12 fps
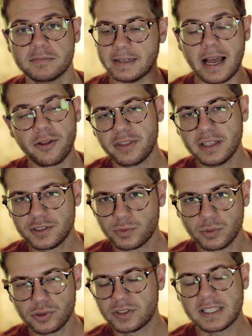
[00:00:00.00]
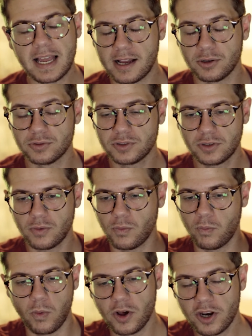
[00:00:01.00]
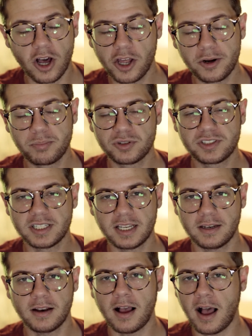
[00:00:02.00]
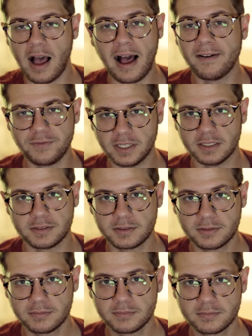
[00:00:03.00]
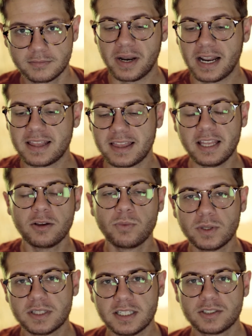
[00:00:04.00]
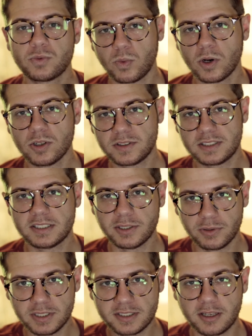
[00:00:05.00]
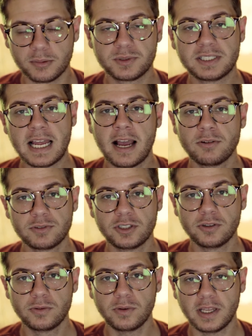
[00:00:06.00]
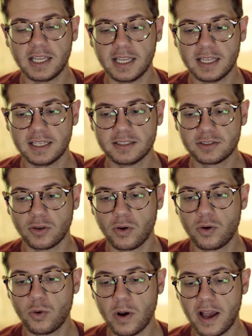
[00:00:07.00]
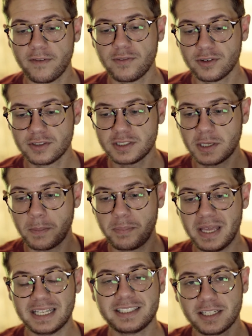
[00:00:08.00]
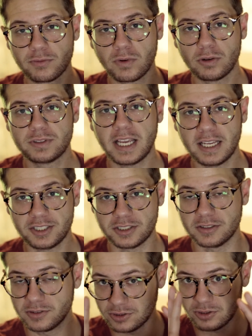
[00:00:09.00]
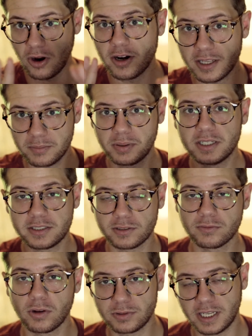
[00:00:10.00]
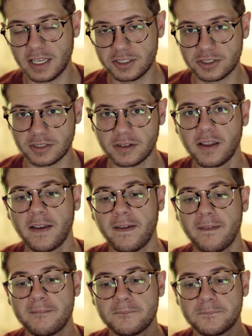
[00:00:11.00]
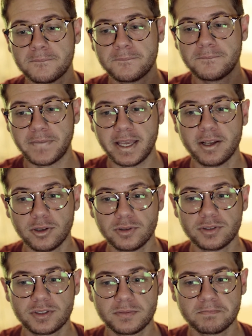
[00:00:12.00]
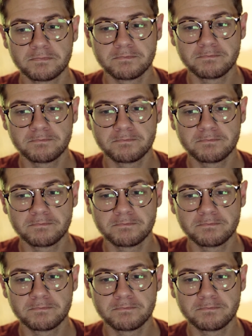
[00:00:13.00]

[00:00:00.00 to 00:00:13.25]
Now this will sound 100% obvious, but I think what this World Series comes down to is whoever's pitching rotation, starting pitching rotation, fails